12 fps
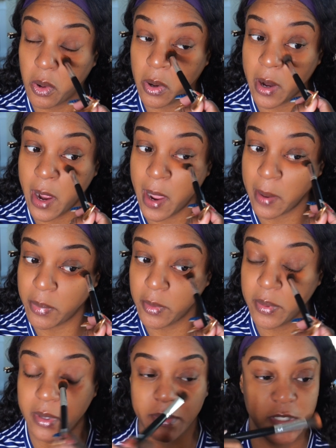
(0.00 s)
or
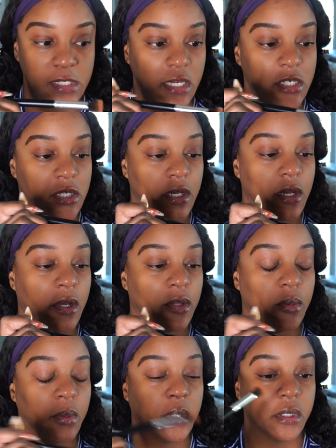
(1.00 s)
hyperpigmentation, in
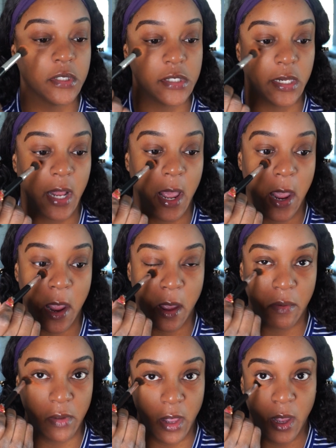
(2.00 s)
other words, that I
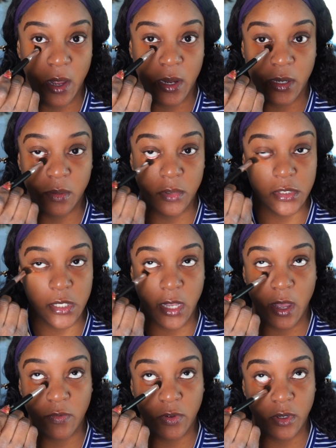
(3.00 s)
have. And I mostly
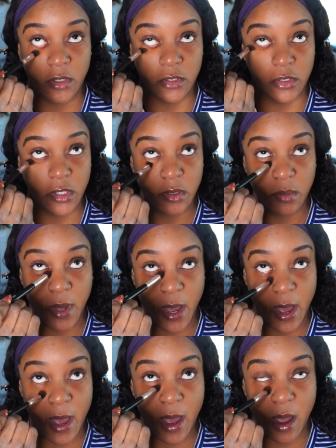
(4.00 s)
have it underneath my
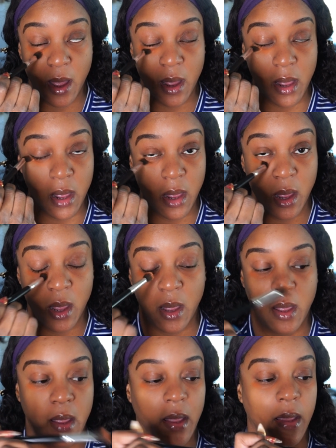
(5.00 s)
eye
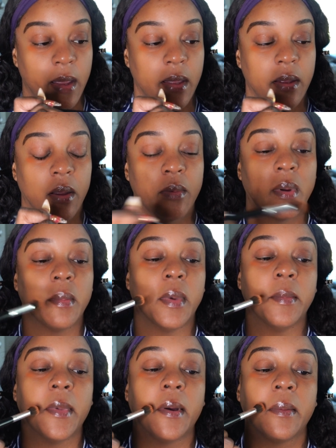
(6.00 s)
and around my
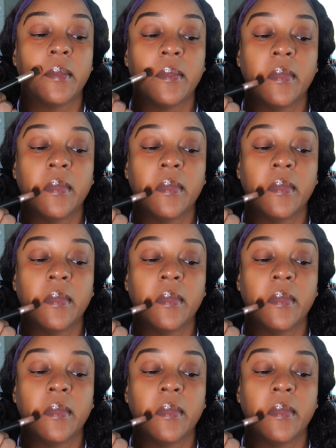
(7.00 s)
mouth.